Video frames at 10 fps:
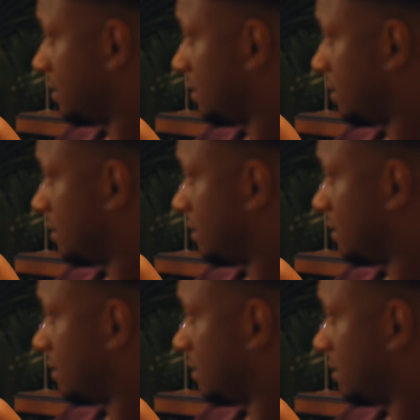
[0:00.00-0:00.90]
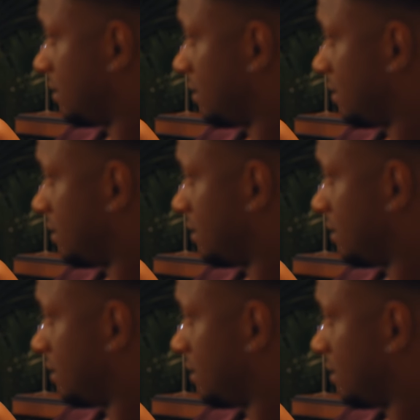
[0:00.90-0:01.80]

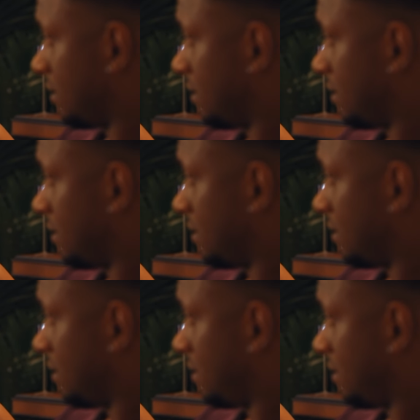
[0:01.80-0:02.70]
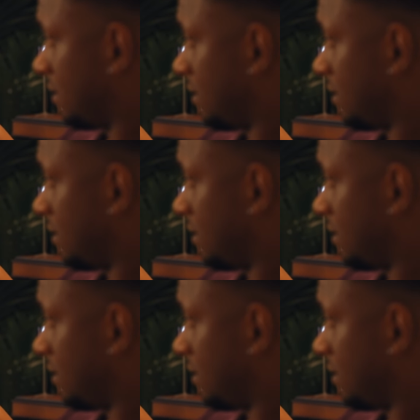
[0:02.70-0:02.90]
[no speech]